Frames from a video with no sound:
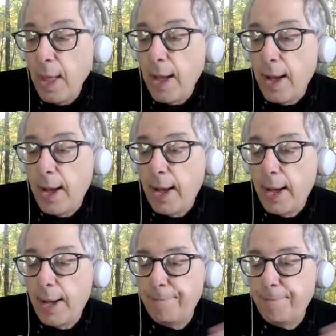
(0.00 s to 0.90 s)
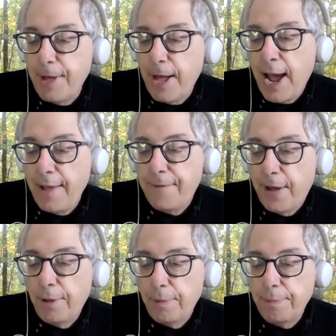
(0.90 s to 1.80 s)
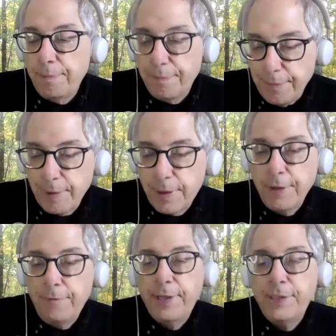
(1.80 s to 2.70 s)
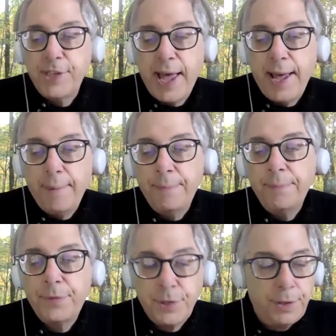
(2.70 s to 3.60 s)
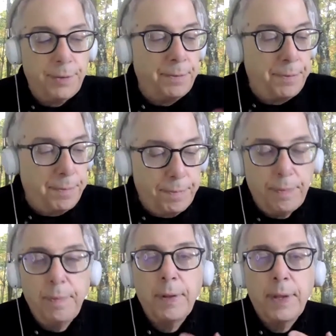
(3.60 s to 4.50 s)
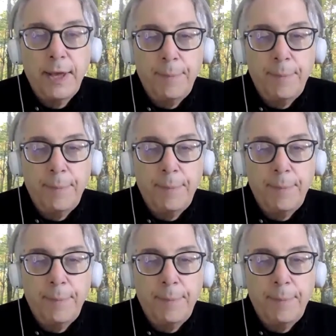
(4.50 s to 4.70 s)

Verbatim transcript: uh, I felt convinced them to give